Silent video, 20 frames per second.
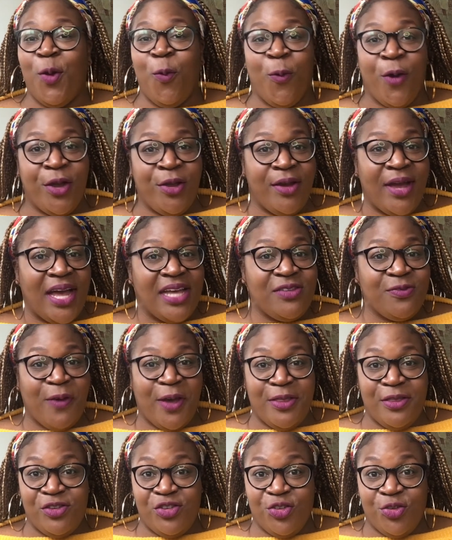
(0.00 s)
where you guys
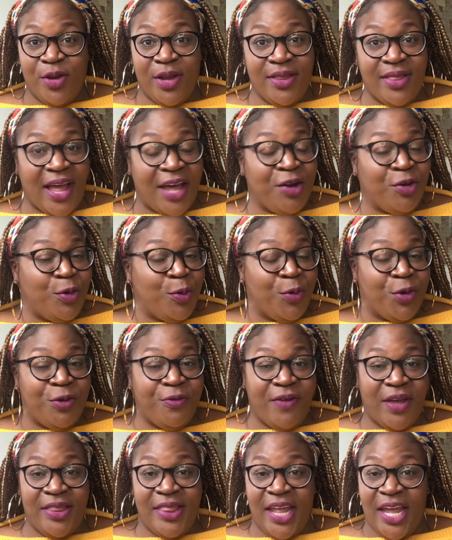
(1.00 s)
find the strength. I don't know where you
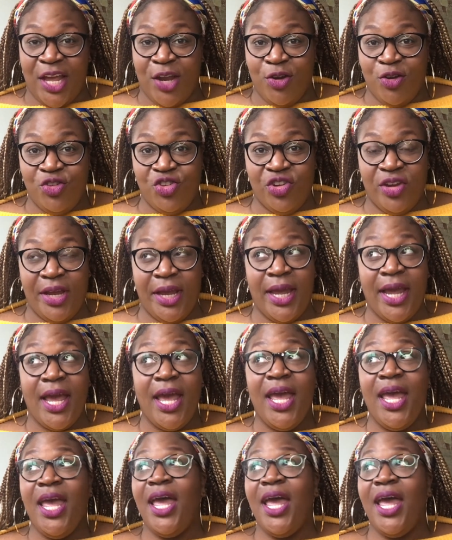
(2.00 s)
find the energy.